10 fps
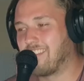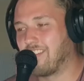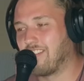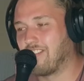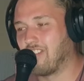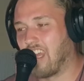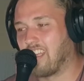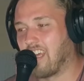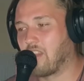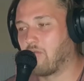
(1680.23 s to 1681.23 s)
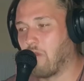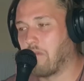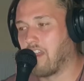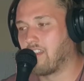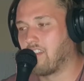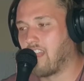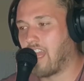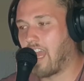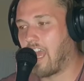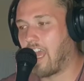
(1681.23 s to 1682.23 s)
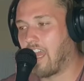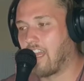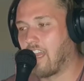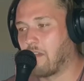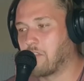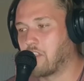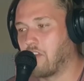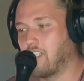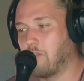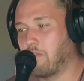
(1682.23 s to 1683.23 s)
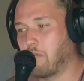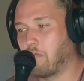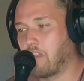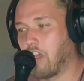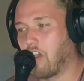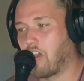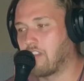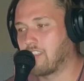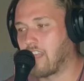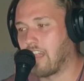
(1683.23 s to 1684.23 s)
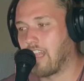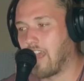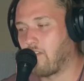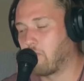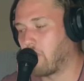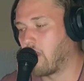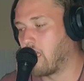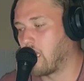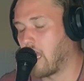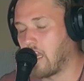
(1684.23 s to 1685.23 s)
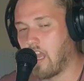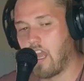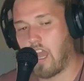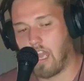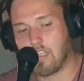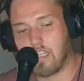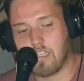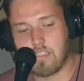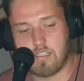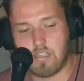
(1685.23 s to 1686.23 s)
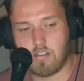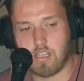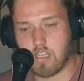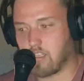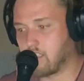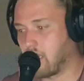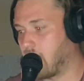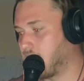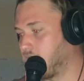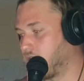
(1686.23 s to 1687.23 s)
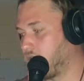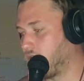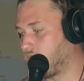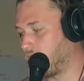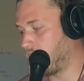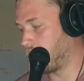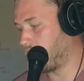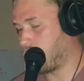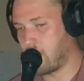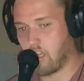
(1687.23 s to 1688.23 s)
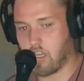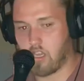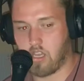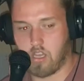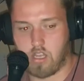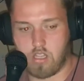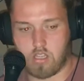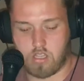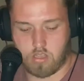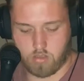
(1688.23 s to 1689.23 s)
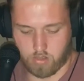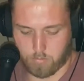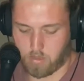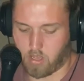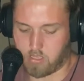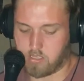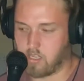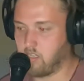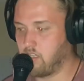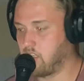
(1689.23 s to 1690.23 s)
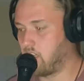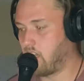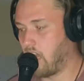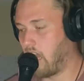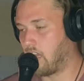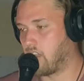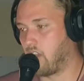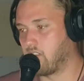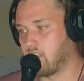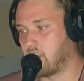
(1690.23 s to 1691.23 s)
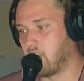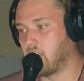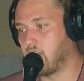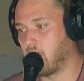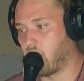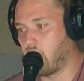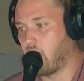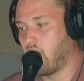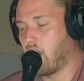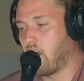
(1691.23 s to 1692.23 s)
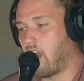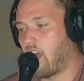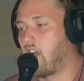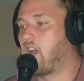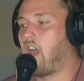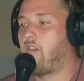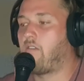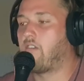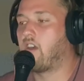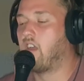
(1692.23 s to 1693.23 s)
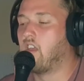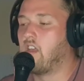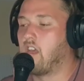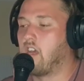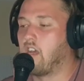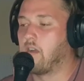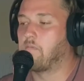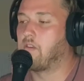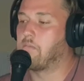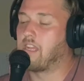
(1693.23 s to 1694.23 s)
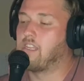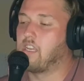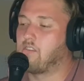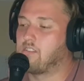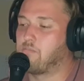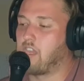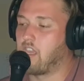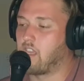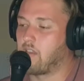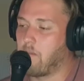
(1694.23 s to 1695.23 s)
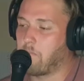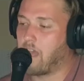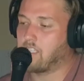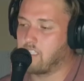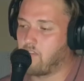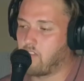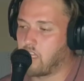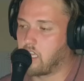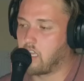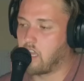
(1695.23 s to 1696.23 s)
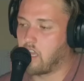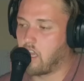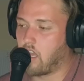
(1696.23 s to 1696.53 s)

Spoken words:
to another woman, and I'm sure she probably heard slightly heavy breathing, and I did still get the chance to talk to the person and go to the interview. However, my dick was being massively